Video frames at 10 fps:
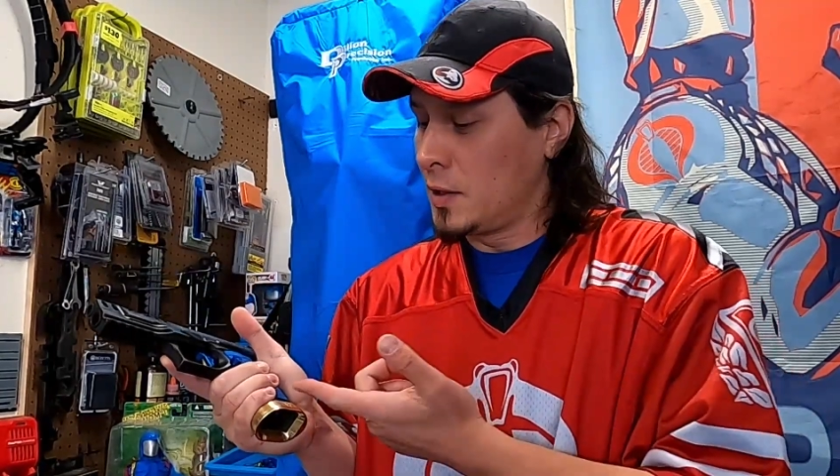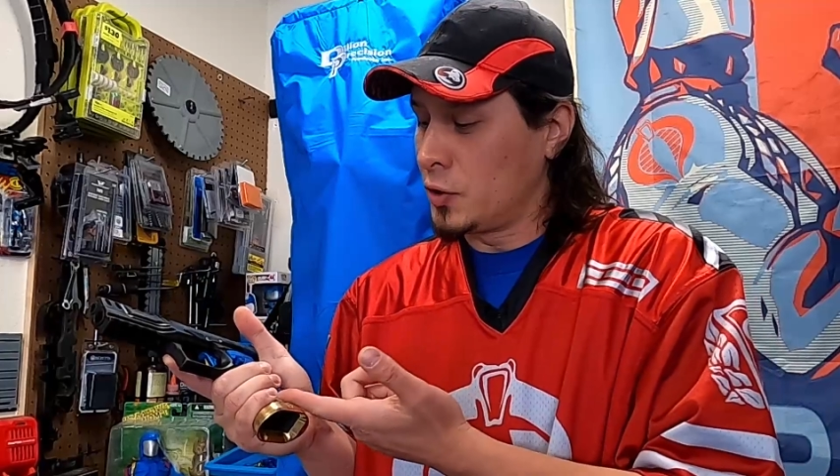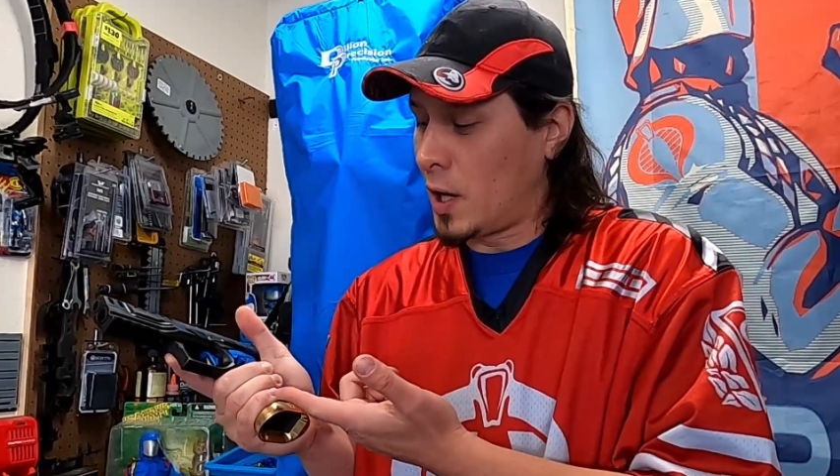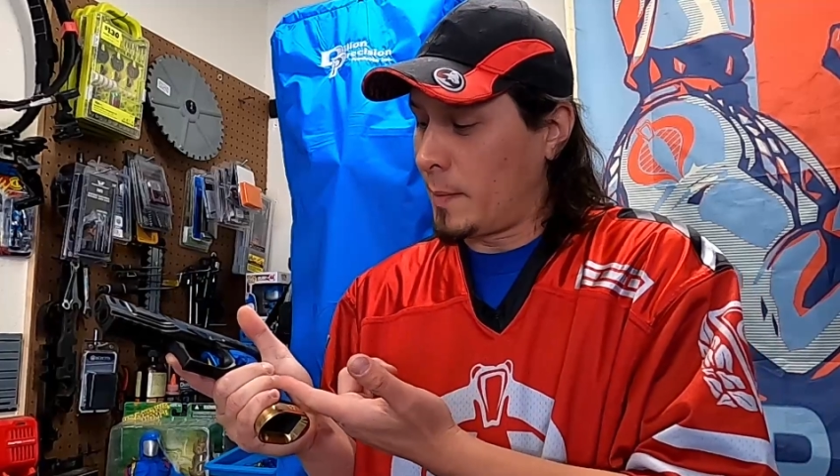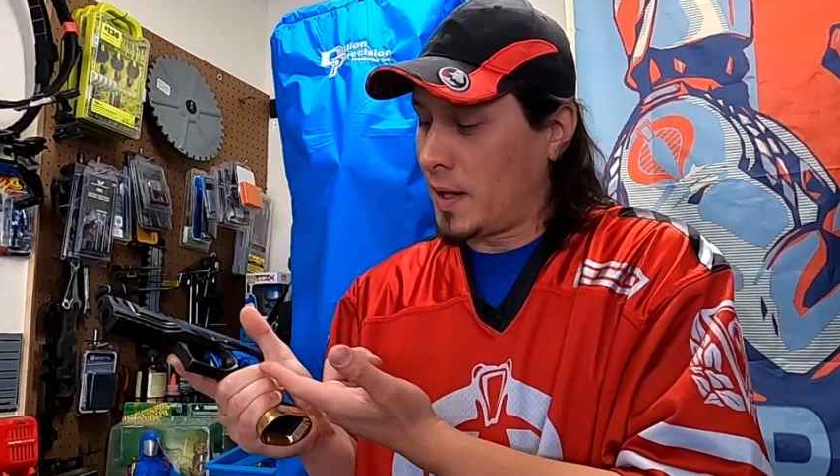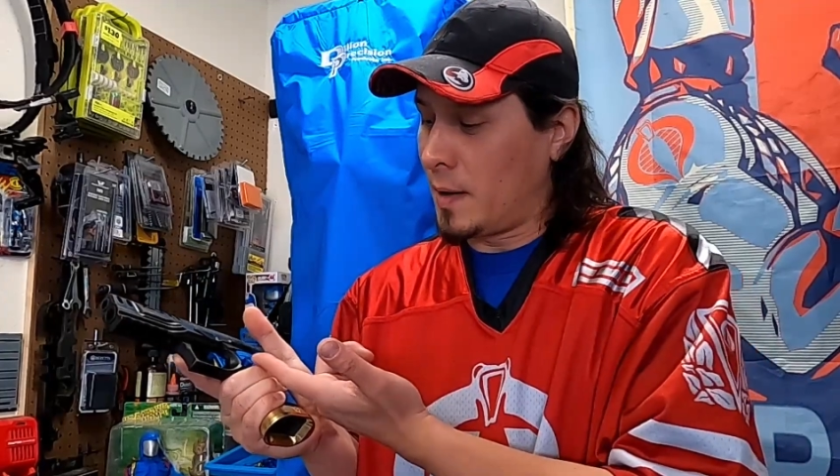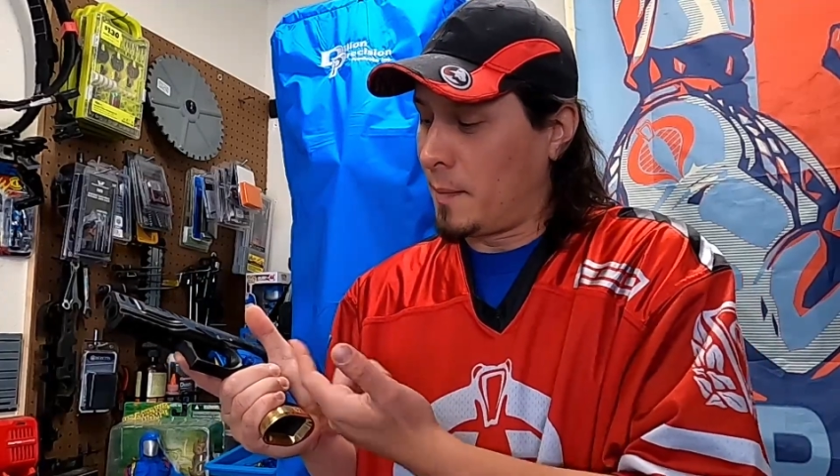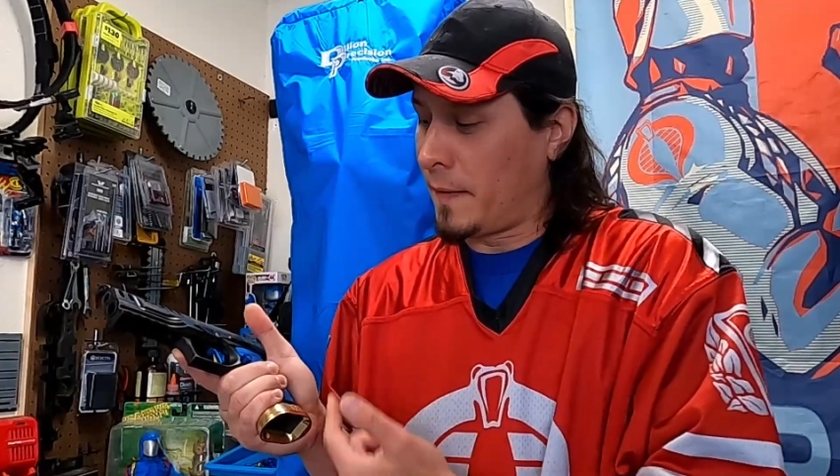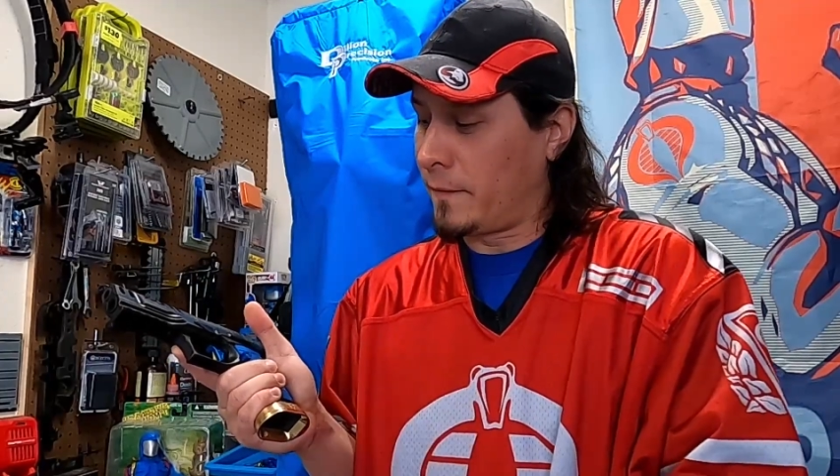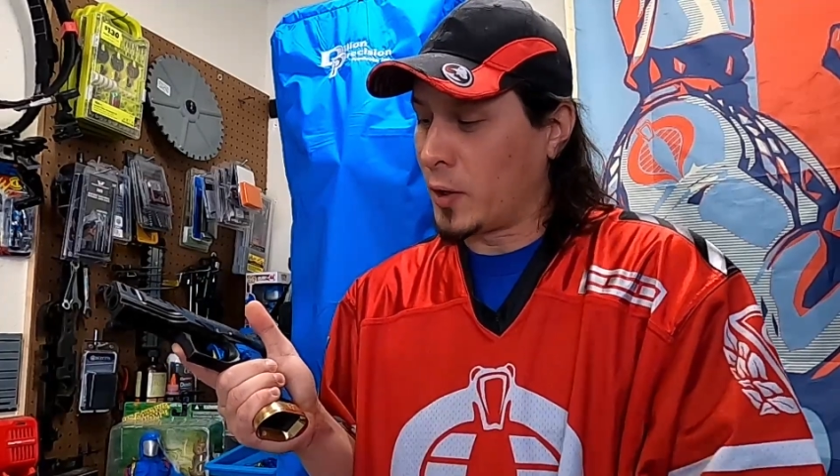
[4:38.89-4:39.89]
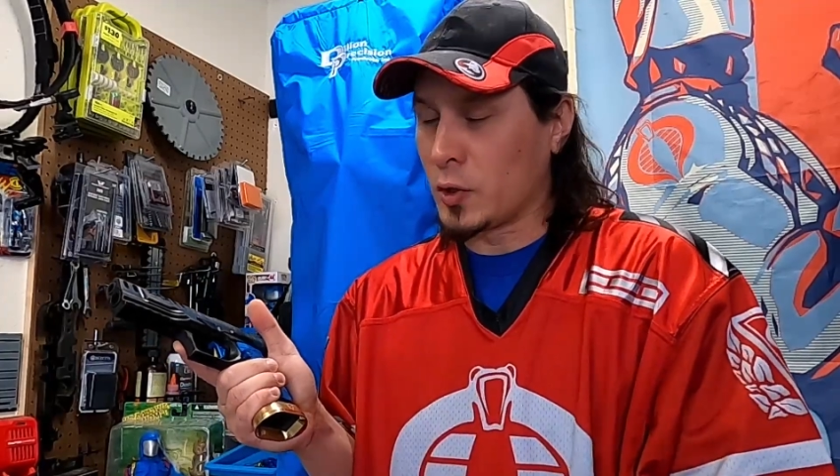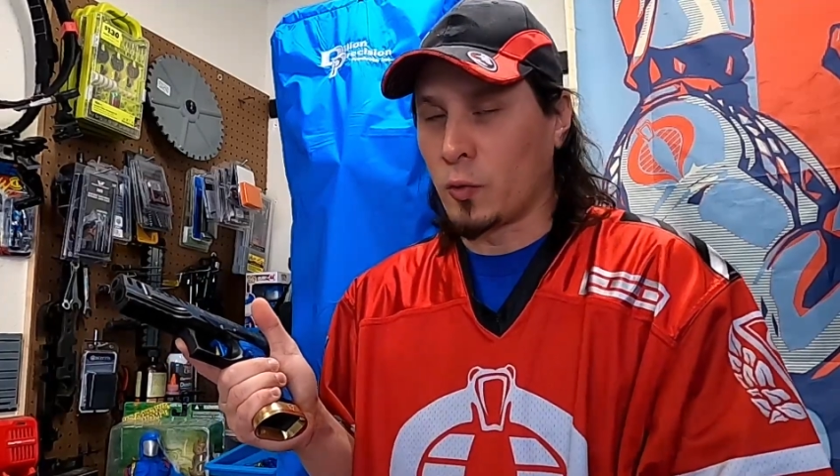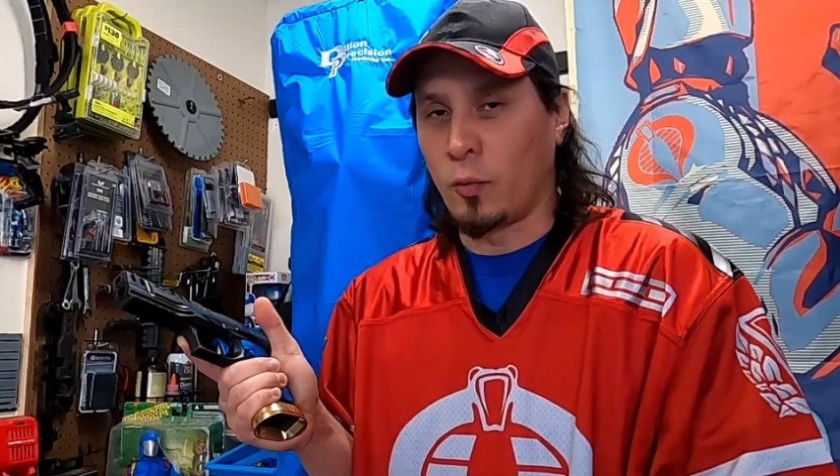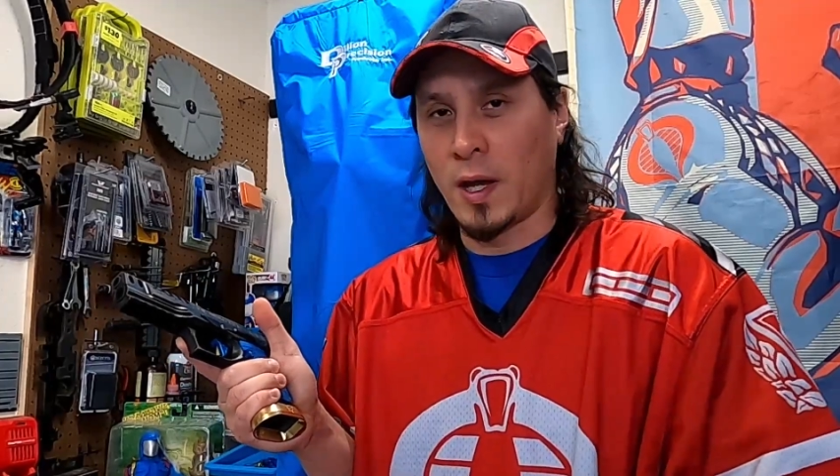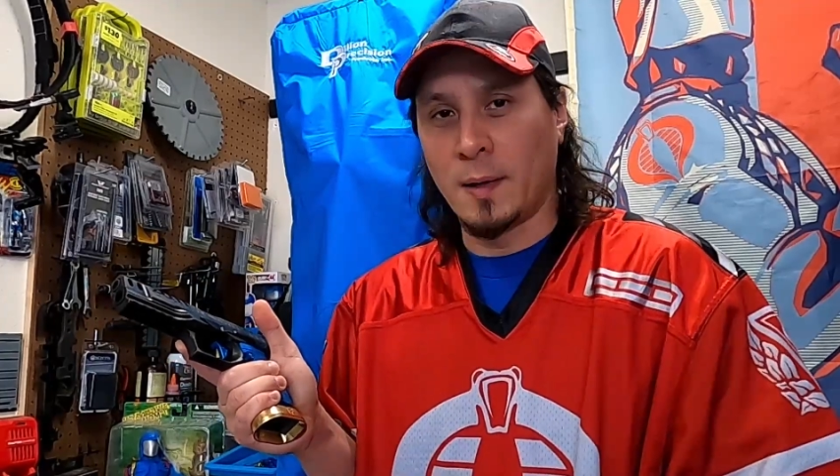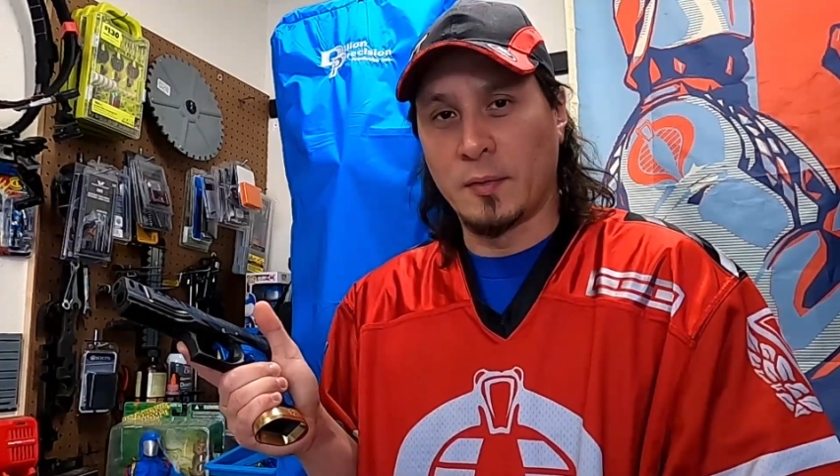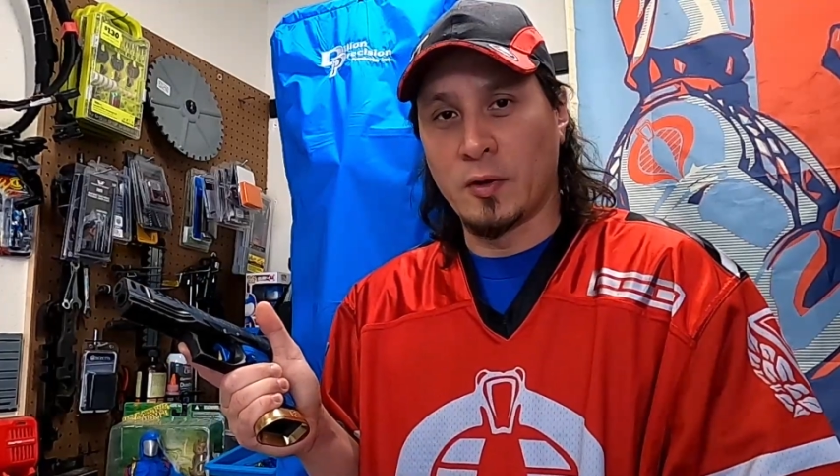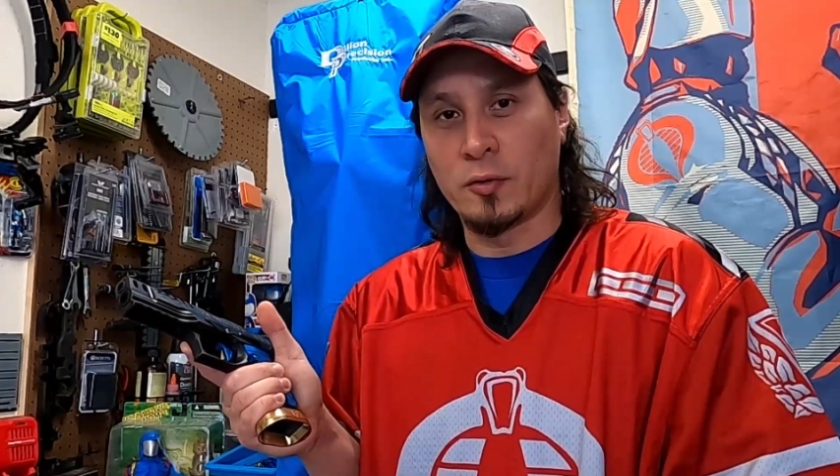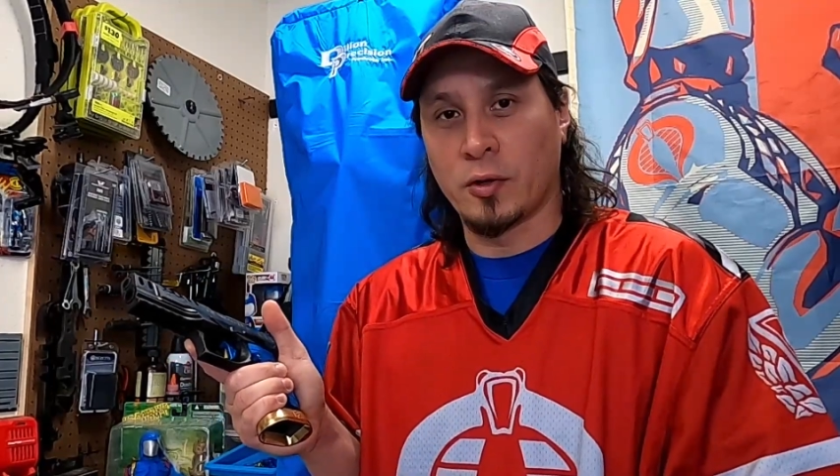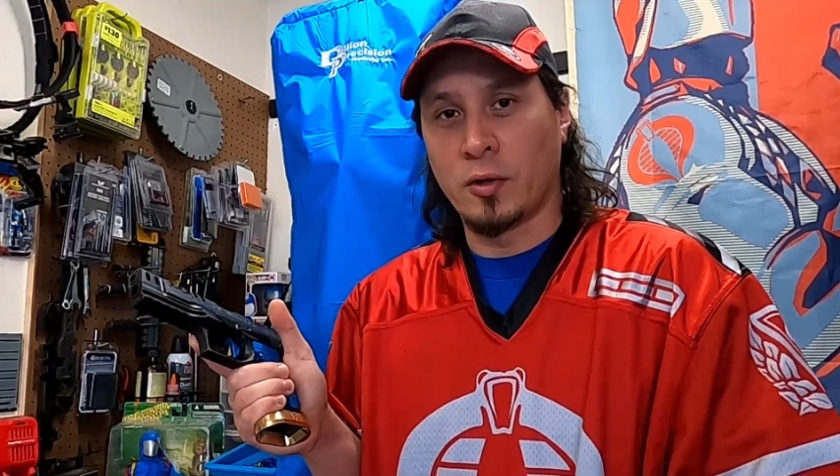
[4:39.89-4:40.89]
jamming up my fingers right up to
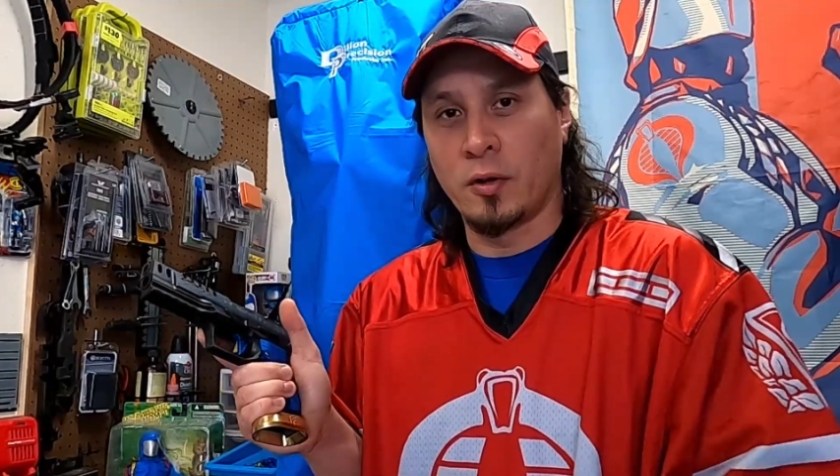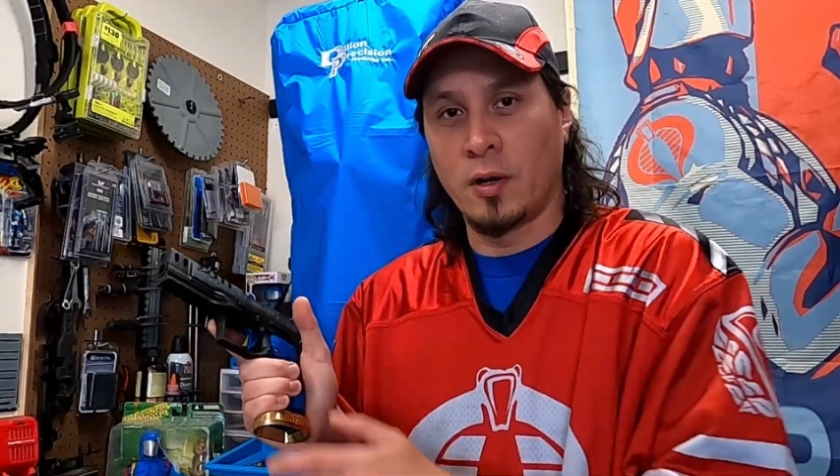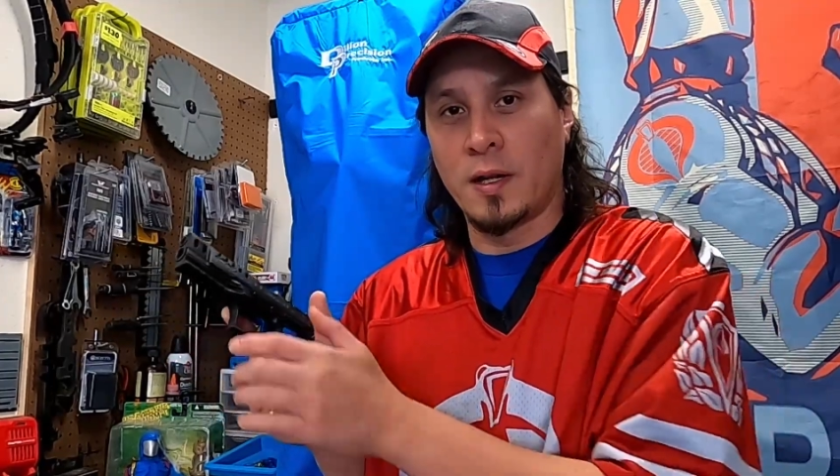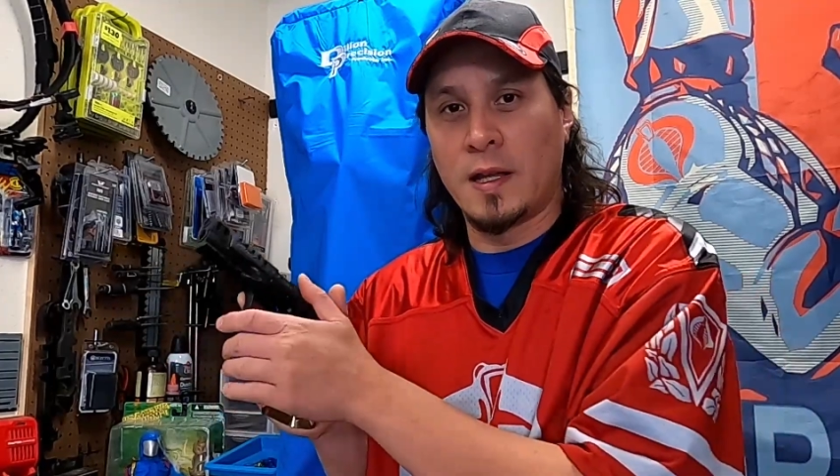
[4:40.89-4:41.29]
the trigger guard,